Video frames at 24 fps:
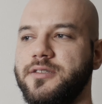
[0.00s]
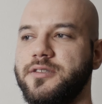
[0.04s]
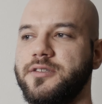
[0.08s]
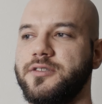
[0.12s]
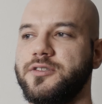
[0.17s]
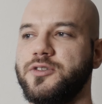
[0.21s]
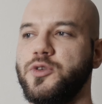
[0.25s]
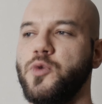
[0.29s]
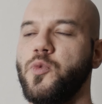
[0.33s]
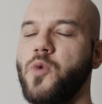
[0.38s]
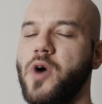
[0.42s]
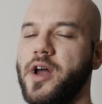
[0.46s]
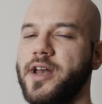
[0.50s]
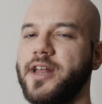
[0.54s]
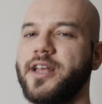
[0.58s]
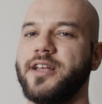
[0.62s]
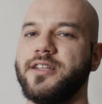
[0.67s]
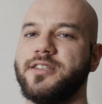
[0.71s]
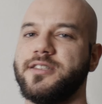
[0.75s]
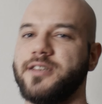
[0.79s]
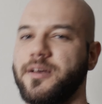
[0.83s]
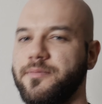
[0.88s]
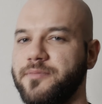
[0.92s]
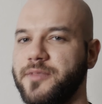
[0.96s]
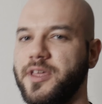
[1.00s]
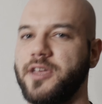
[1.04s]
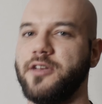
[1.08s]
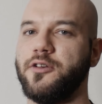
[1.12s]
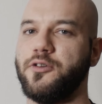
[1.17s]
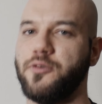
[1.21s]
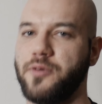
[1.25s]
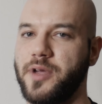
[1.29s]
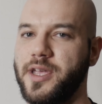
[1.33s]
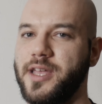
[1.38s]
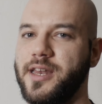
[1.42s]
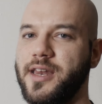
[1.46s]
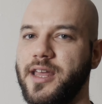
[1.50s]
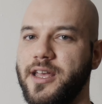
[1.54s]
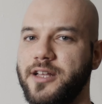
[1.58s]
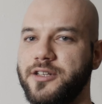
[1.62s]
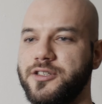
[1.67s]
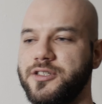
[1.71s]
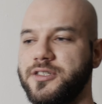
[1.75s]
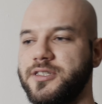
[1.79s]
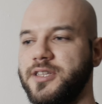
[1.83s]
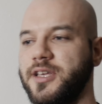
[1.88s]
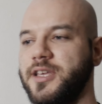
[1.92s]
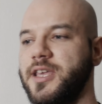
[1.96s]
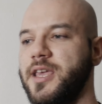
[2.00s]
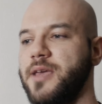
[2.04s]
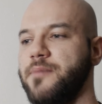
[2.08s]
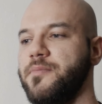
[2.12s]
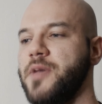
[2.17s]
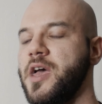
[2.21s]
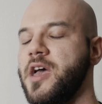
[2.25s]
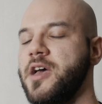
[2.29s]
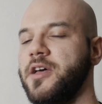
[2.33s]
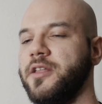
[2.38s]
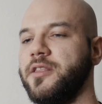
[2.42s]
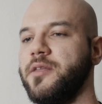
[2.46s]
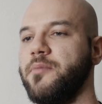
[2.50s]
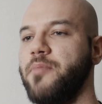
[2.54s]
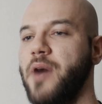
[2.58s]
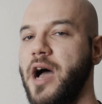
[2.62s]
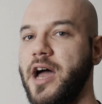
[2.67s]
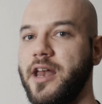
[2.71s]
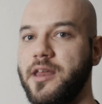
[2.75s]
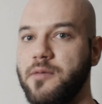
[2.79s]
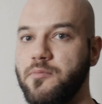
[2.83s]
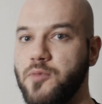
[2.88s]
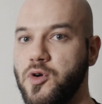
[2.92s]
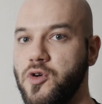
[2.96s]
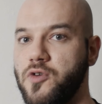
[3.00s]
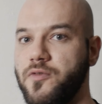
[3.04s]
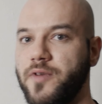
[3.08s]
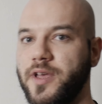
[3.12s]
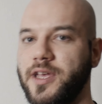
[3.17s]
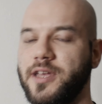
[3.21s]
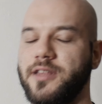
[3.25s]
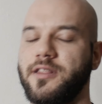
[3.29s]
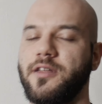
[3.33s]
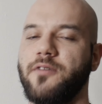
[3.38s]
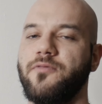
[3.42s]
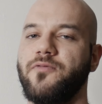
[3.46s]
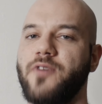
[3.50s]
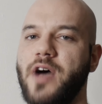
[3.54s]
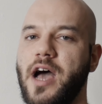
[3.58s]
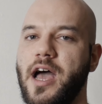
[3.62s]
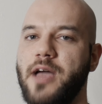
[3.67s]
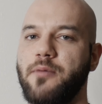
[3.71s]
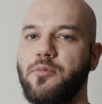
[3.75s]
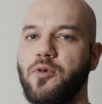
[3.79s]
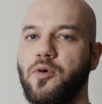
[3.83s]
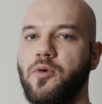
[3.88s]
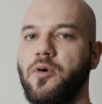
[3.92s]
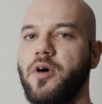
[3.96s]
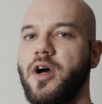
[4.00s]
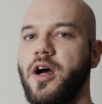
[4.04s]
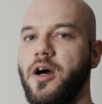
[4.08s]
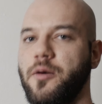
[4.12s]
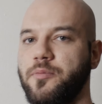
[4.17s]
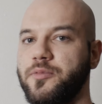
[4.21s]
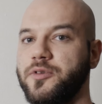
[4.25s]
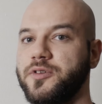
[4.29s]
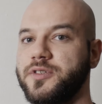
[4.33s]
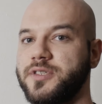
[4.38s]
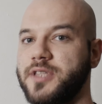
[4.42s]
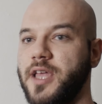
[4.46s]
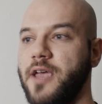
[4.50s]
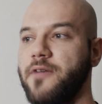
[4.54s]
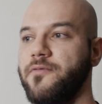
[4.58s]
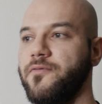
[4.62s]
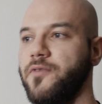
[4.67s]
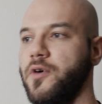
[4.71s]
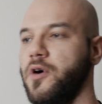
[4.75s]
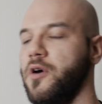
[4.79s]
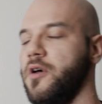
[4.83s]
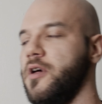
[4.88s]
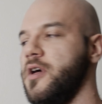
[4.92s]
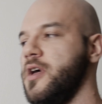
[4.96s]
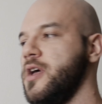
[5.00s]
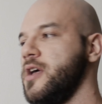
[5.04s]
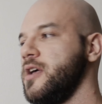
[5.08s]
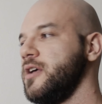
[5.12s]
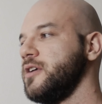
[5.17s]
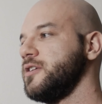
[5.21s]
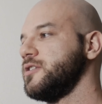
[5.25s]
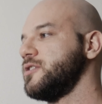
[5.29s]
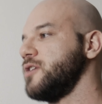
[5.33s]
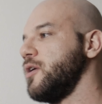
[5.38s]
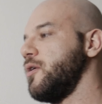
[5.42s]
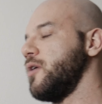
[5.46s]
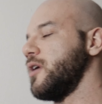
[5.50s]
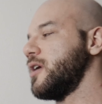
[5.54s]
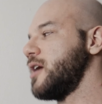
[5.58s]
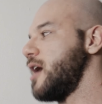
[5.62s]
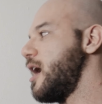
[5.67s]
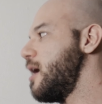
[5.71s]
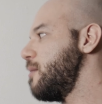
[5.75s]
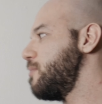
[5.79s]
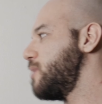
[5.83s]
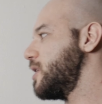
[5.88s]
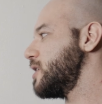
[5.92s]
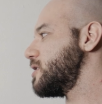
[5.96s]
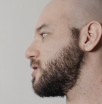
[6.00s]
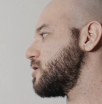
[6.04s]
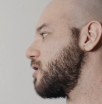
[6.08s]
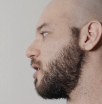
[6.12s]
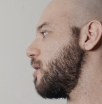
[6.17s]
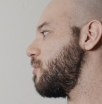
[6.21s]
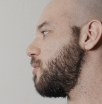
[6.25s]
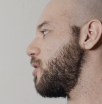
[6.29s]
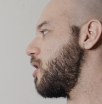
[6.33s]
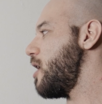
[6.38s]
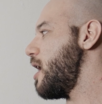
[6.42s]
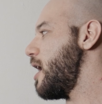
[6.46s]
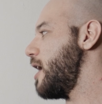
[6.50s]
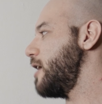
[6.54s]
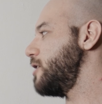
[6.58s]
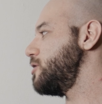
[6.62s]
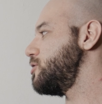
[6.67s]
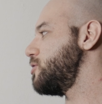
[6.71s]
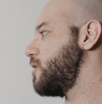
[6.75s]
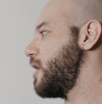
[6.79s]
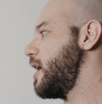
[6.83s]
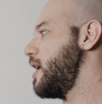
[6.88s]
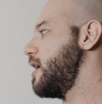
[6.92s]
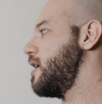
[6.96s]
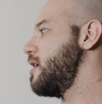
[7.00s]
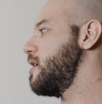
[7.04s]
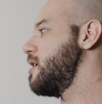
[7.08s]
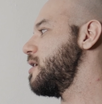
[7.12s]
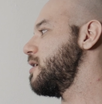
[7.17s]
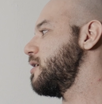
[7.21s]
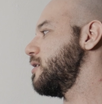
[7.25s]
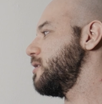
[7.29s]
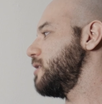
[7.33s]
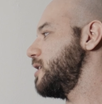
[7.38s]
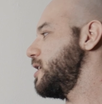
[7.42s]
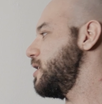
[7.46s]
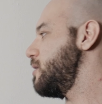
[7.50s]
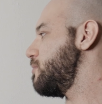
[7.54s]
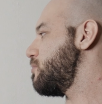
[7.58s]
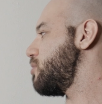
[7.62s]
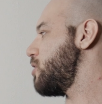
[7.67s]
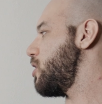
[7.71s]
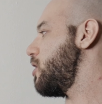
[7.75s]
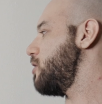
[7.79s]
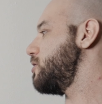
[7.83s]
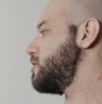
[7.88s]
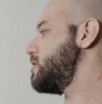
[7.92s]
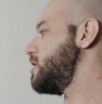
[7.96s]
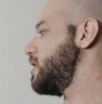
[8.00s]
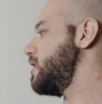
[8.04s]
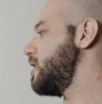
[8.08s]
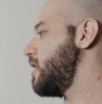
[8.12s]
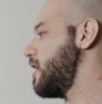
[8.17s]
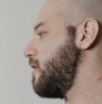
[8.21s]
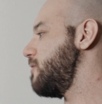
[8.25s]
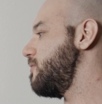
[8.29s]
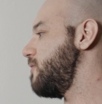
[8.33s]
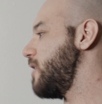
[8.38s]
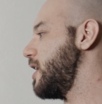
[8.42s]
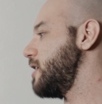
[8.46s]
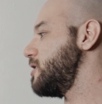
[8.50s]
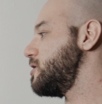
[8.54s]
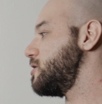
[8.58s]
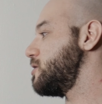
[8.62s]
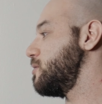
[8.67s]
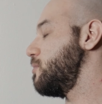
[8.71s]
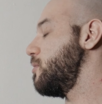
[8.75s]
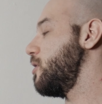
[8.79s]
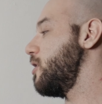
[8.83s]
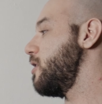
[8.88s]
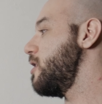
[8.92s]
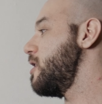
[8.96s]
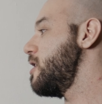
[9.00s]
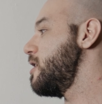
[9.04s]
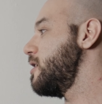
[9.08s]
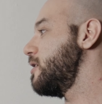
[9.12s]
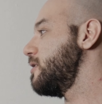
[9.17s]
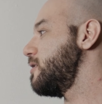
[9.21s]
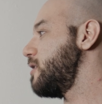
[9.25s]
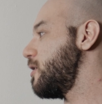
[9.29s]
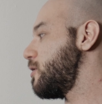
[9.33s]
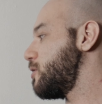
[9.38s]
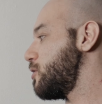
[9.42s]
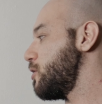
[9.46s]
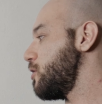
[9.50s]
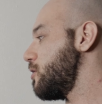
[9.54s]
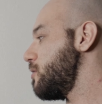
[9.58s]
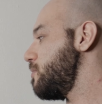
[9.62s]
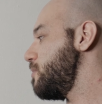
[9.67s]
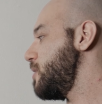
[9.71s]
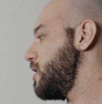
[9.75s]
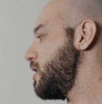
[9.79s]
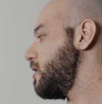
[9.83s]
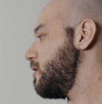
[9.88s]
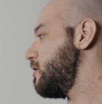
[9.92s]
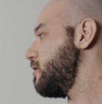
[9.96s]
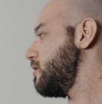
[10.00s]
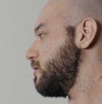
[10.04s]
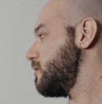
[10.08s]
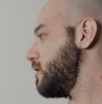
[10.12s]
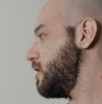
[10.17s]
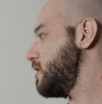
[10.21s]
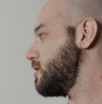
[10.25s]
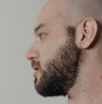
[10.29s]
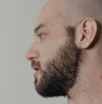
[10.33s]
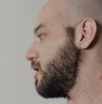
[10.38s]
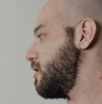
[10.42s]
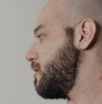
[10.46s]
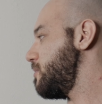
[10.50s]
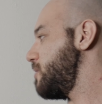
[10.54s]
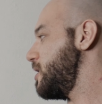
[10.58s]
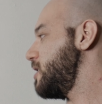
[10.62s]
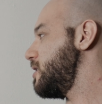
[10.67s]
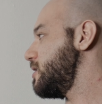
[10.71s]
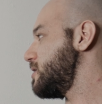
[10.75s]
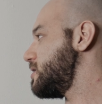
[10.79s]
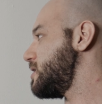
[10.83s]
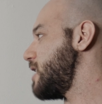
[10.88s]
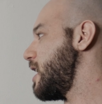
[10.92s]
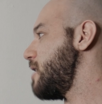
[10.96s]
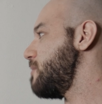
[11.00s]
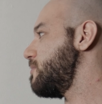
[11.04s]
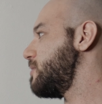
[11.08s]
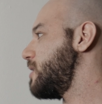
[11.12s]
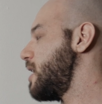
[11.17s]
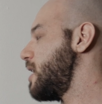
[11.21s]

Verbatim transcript: so you want to get something green in just to keep the body moving and the fiber will help you stay full. So a complex carbohydrate, lean protein, and vegetable. The third meal is going to be the same